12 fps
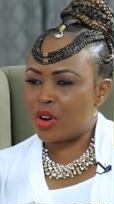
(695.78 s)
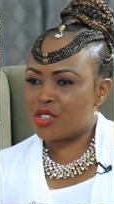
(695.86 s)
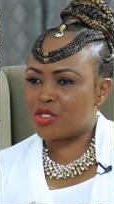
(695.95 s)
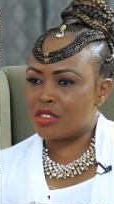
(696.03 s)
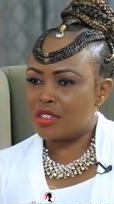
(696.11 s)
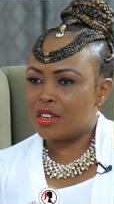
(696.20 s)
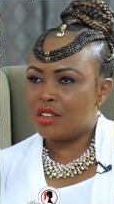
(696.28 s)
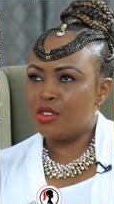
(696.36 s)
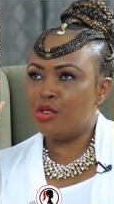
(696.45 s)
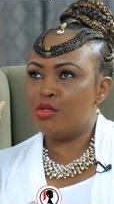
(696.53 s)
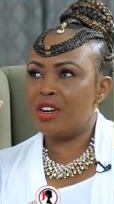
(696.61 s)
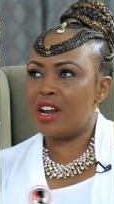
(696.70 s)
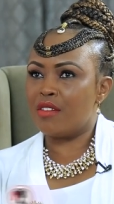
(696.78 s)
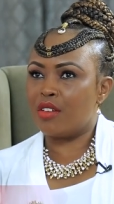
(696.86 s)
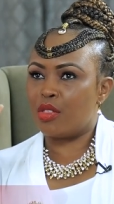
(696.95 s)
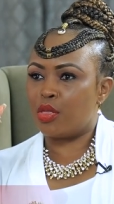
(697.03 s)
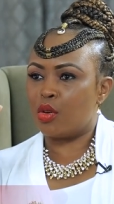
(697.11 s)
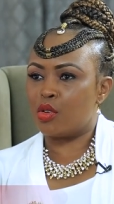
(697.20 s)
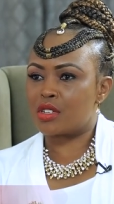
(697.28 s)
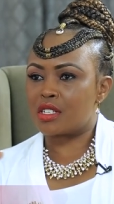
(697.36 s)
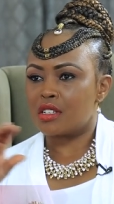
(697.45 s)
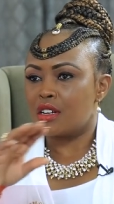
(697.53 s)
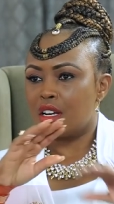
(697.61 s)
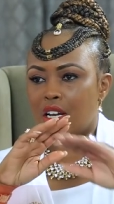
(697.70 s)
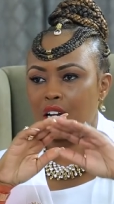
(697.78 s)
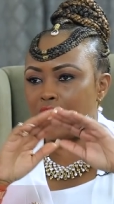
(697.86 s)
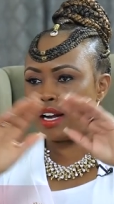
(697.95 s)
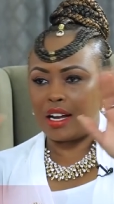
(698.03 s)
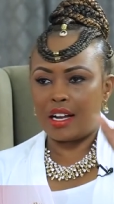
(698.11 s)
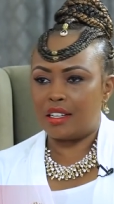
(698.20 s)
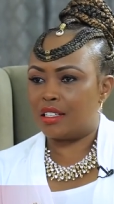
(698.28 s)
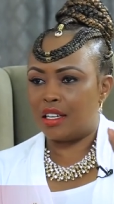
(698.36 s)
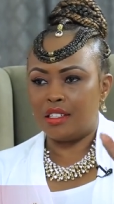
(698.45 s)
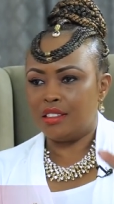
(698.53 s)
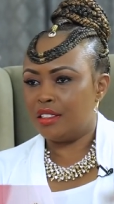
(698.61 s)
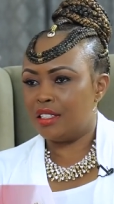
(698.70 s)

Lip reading: a question. You never thought, nah,